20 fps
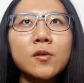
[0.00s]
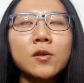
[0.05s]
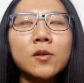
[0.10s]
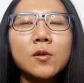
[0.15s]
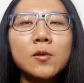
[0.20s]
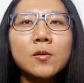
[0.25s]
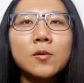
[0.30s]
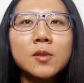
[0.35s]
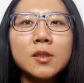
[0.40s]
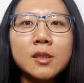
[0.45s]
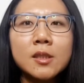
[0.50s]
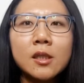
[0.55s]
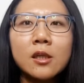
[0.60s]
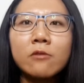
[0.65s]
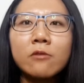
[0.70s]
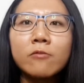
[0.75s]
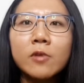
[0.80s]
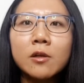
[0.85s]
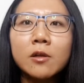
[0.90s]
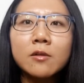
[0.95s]
use
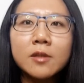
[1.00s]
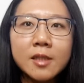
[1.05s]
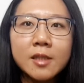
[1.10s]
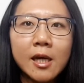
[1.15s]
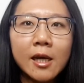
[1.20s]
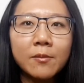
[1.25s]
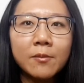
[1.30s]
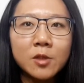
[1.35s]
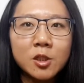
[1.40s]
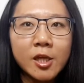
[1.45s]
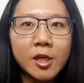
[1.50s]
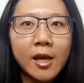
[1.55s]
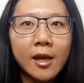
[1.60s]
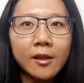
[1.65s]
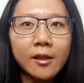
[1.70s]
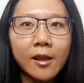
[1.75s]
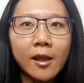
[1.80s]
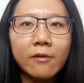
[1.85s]
the real-time chat